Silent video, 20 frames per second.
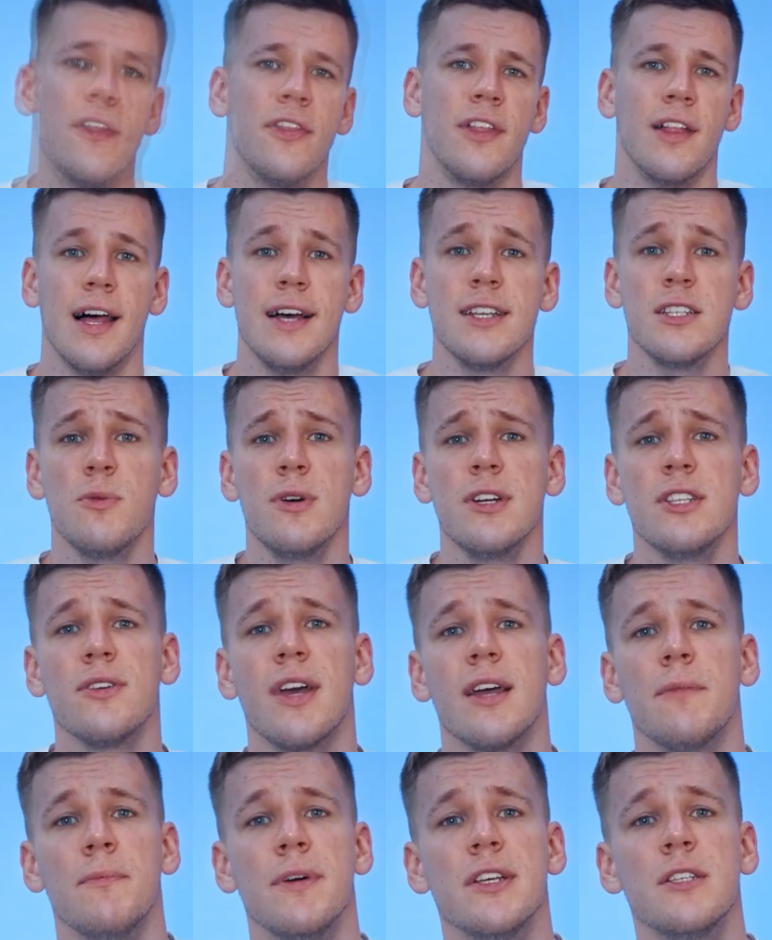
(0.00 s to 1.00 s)
The last way to
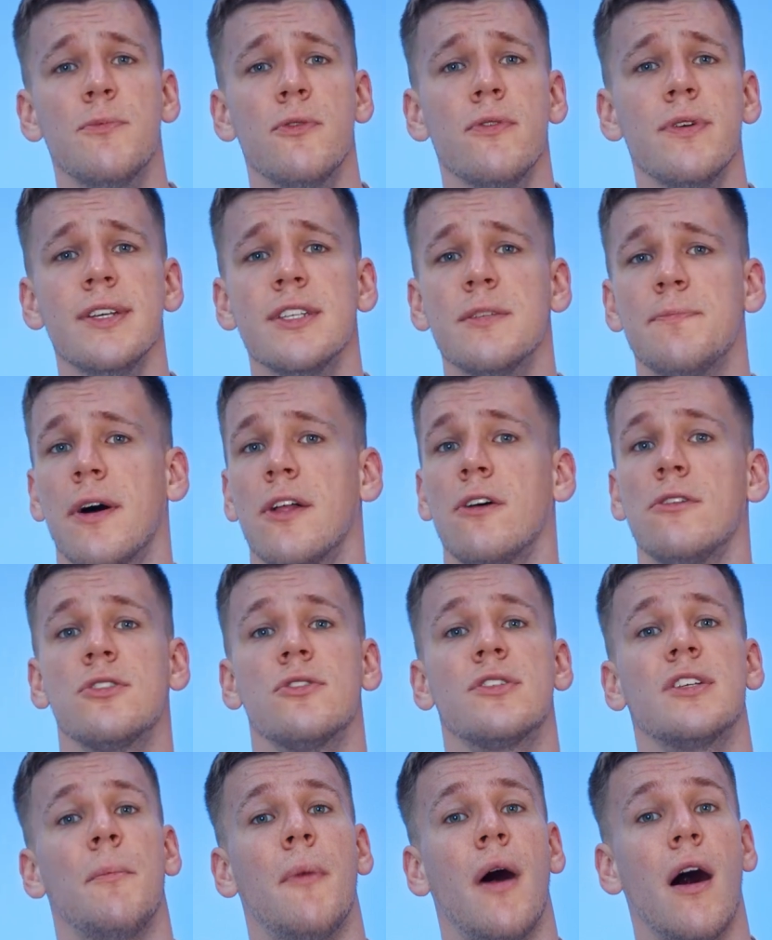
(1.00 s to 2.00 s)
get Mysteries, but
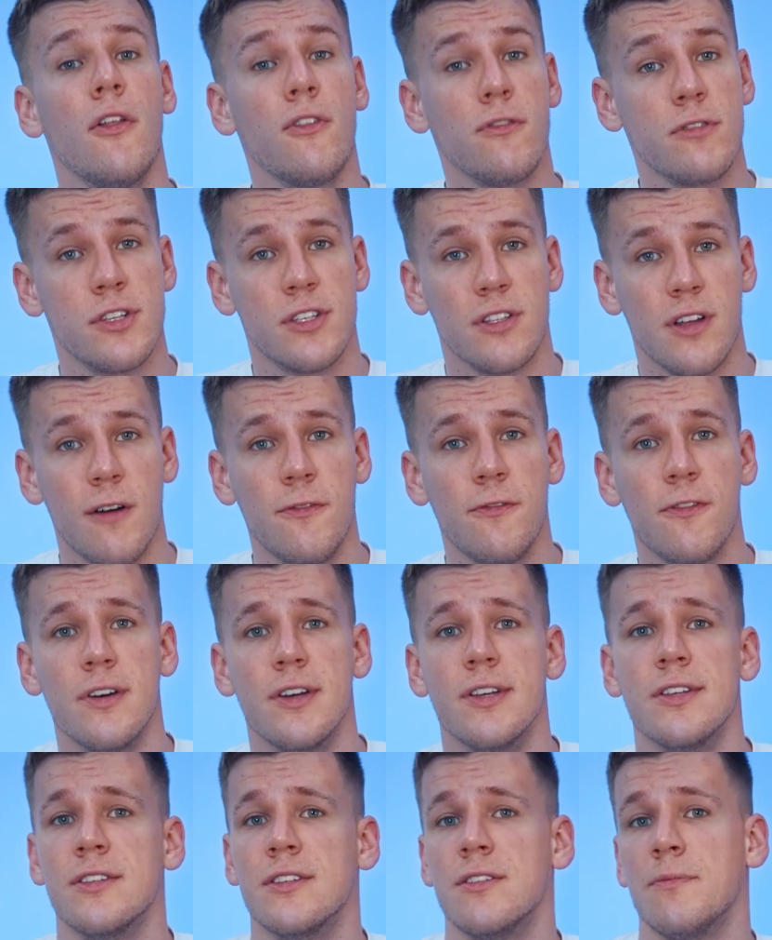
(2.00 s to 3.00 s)
also some other stuff,
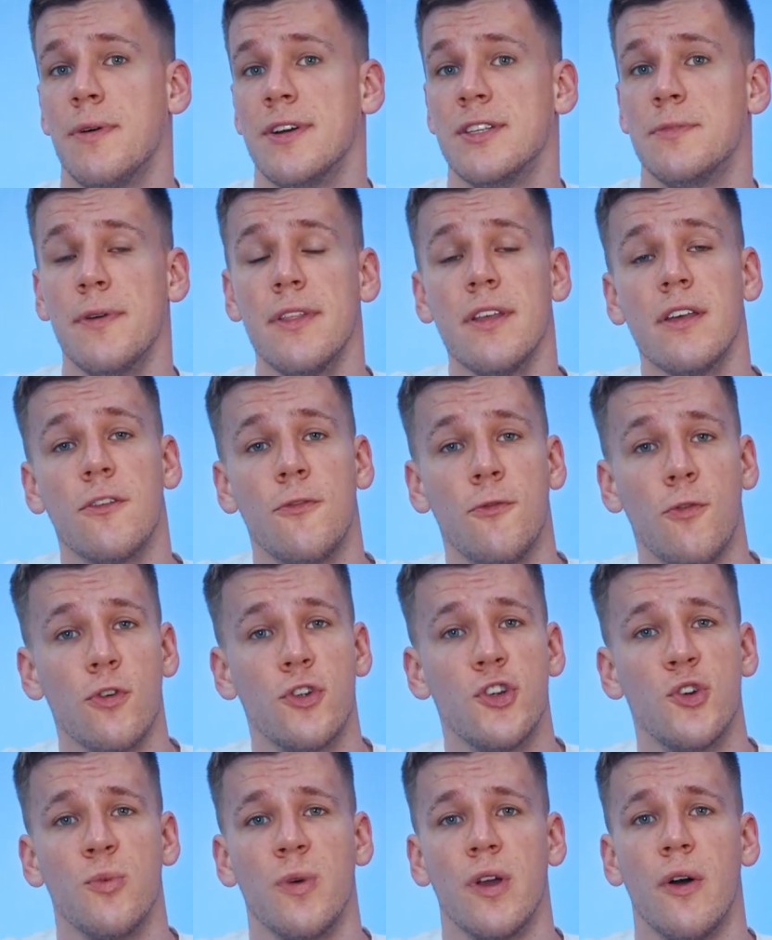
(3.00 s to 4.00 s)
is by spinning the
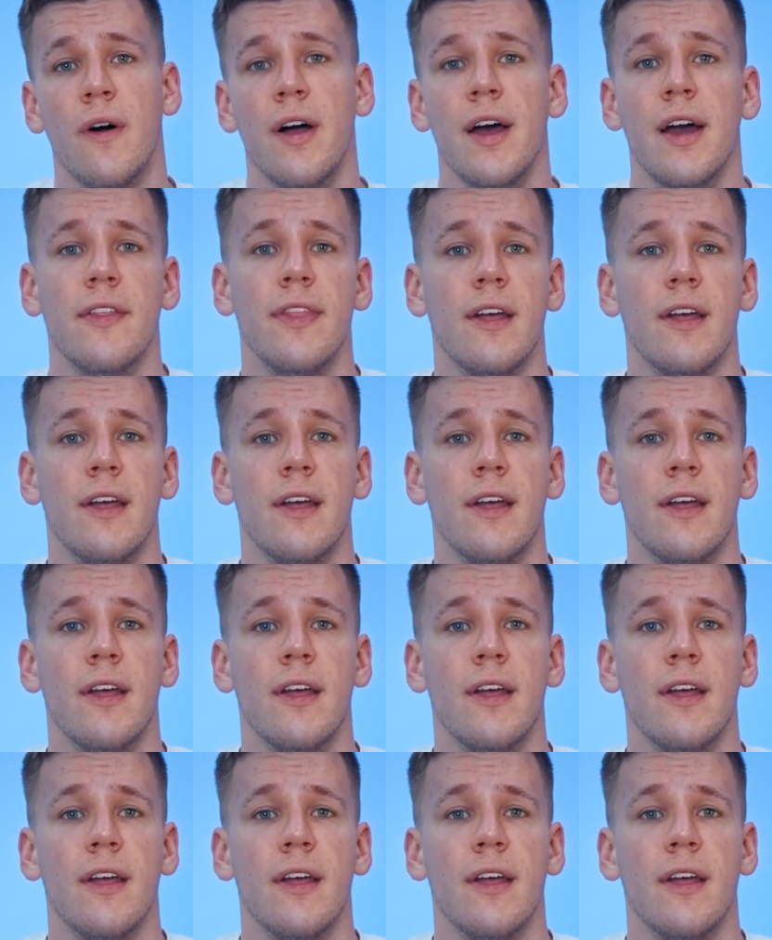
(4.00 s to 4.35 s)
fortune wheel. wheel.